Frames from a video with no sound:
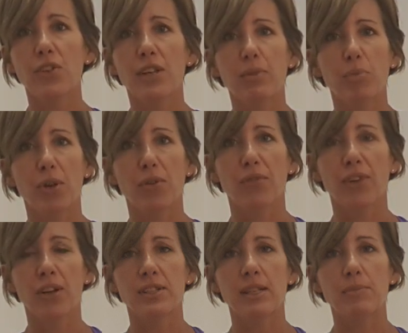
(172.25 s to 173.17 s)
You can put your
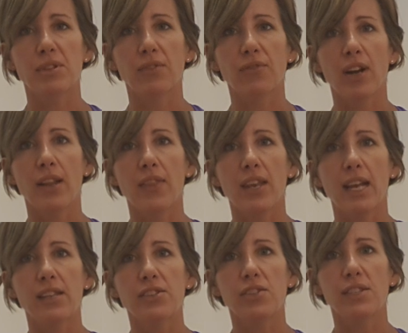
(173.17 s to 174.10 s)
fingertips in front, and then
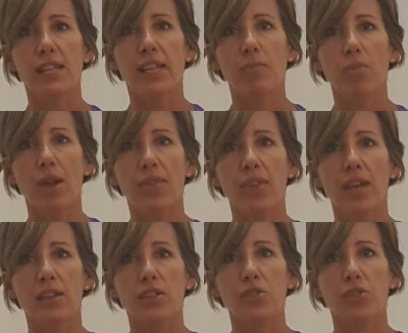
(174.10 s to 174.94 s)
as you take a breath in,